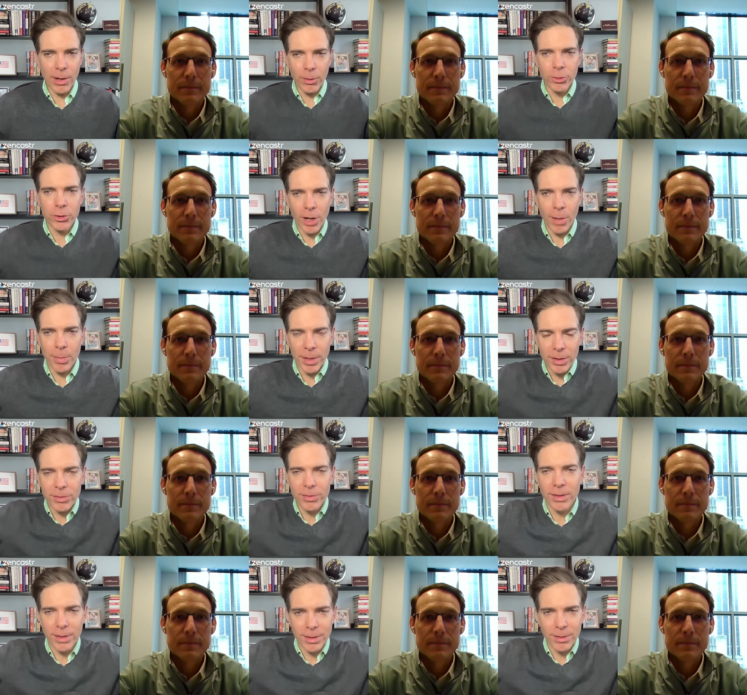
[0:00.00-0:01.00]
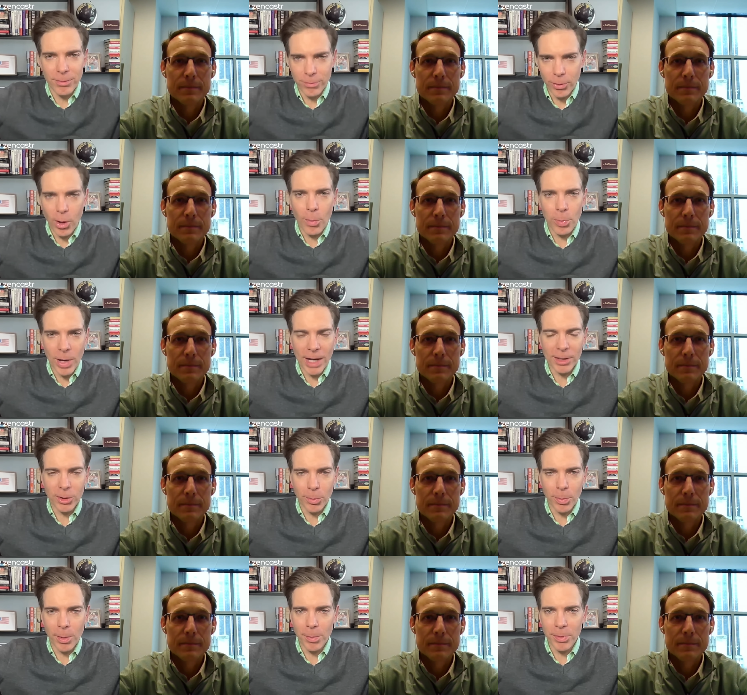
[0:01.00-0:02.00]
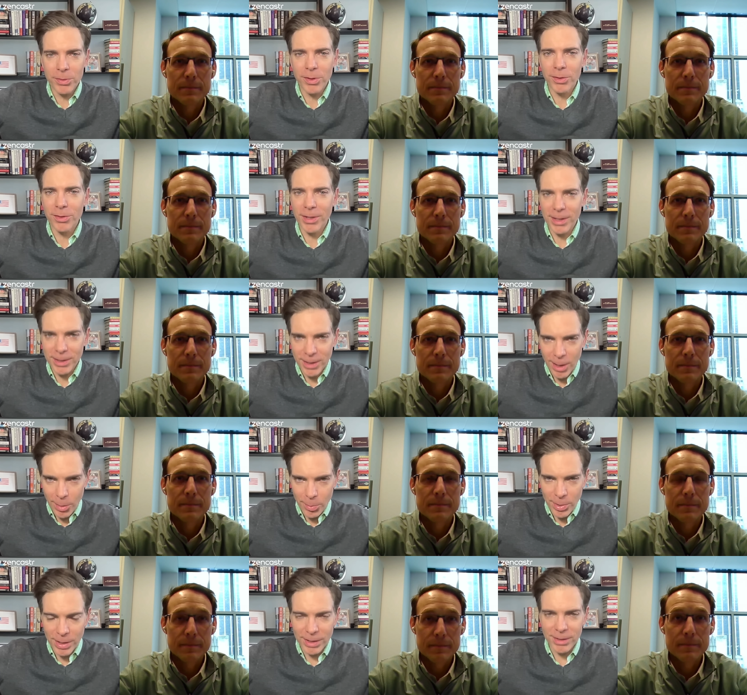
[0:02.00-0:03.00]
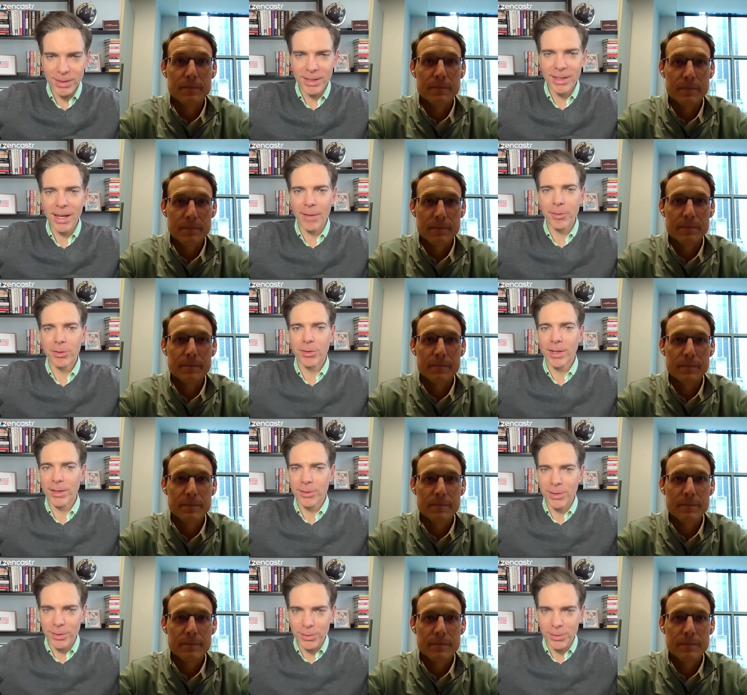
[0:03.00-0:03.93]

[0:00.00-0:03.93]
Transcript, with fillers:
Speaker 1: Trump is, for all practical purposes, an incumbent. He obviously has the